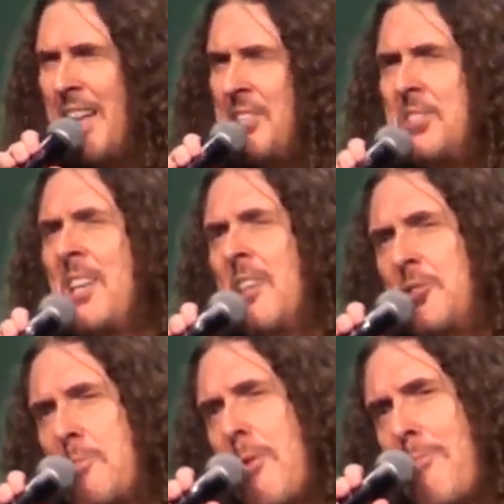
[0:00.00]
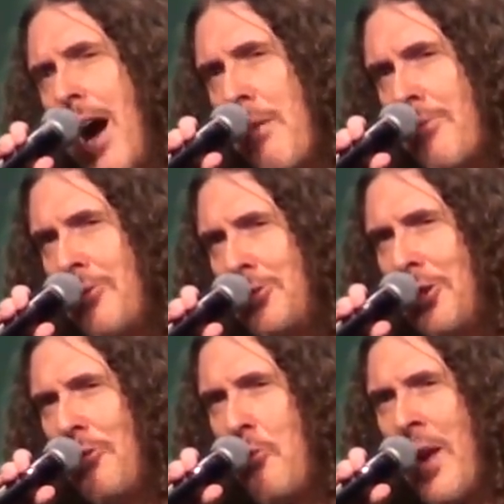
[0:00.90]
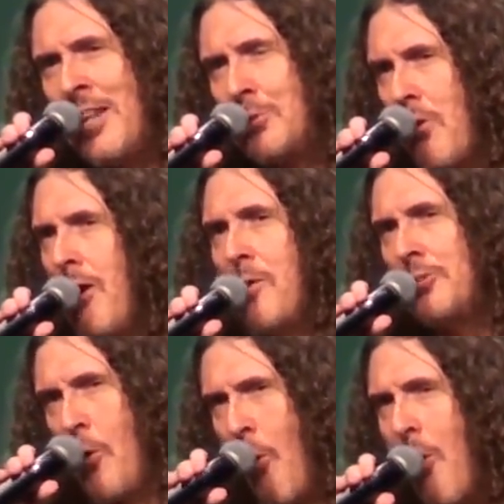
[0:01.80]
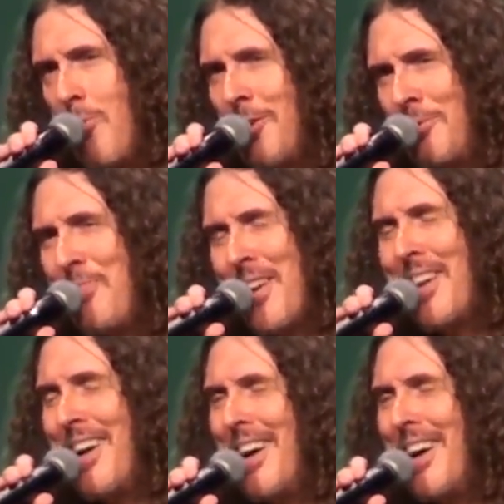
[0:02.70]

It's, it's not a super popular show. The ratings were always horrible.